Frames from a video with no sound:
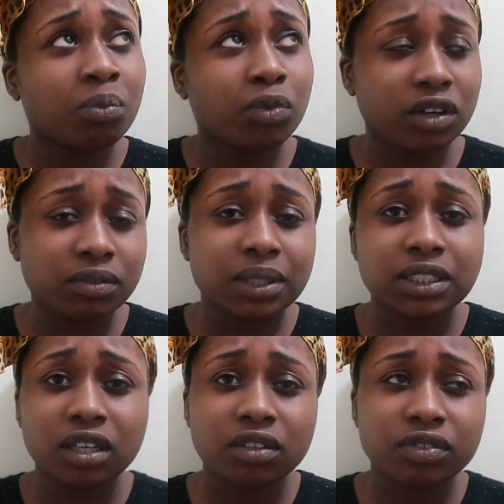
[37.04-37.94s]
more for
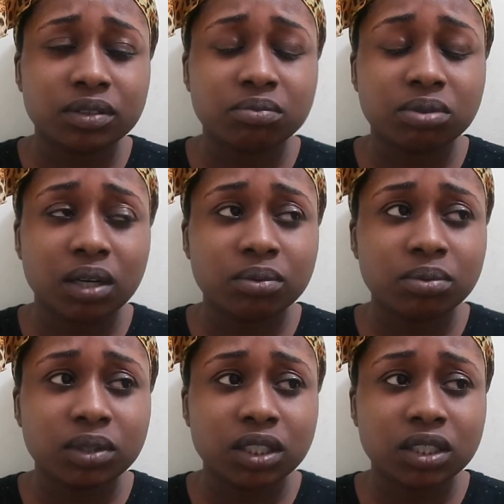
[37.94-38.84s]
myself and
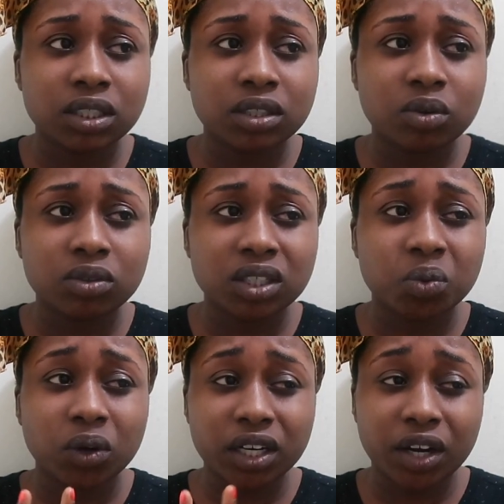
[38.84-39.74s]
probably only
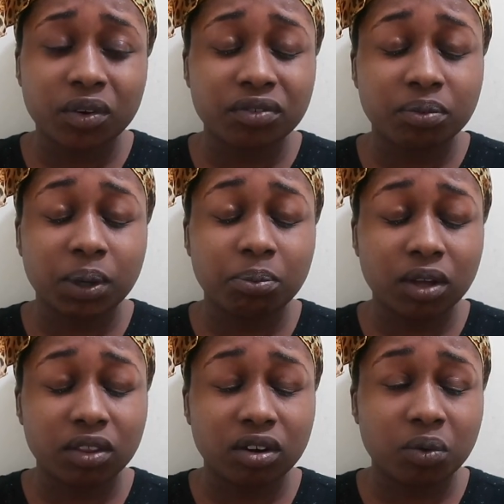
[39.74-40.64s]
one errand for my
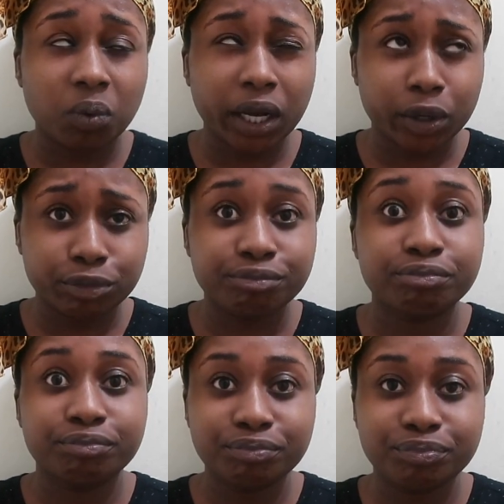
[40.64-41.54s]
mother. Wow.
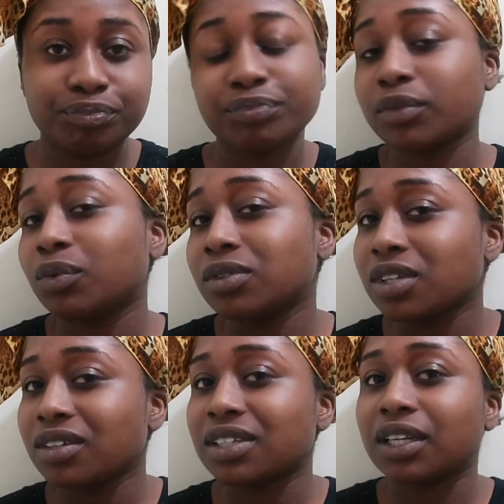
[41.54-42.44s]
Well,
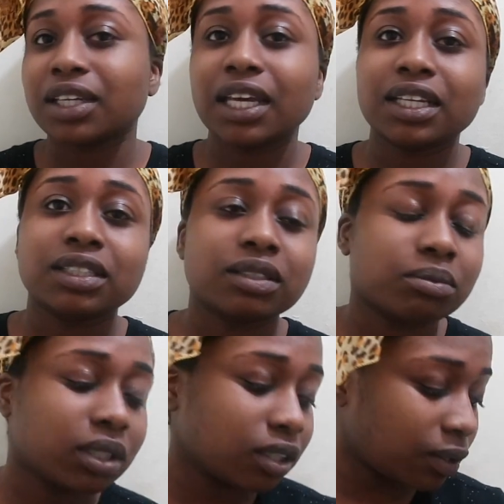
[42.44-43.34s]
it's all dedicated
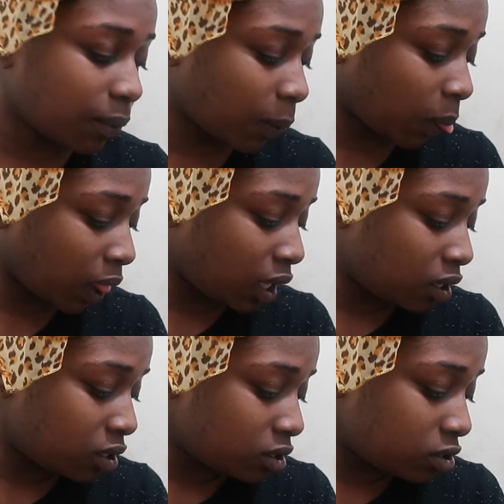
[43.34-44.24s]
to me.
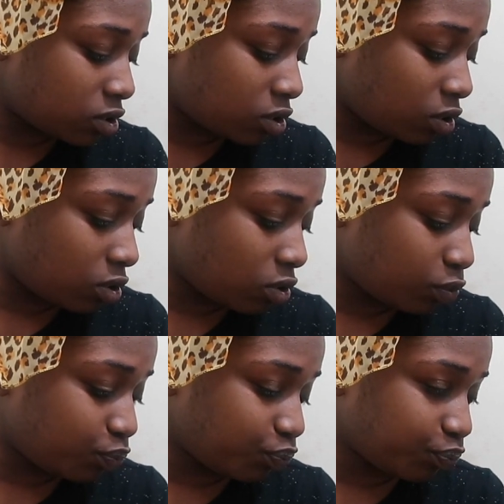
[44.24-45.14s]

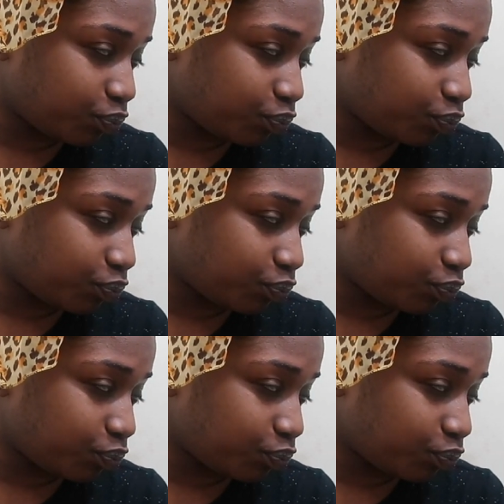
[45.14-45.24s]
So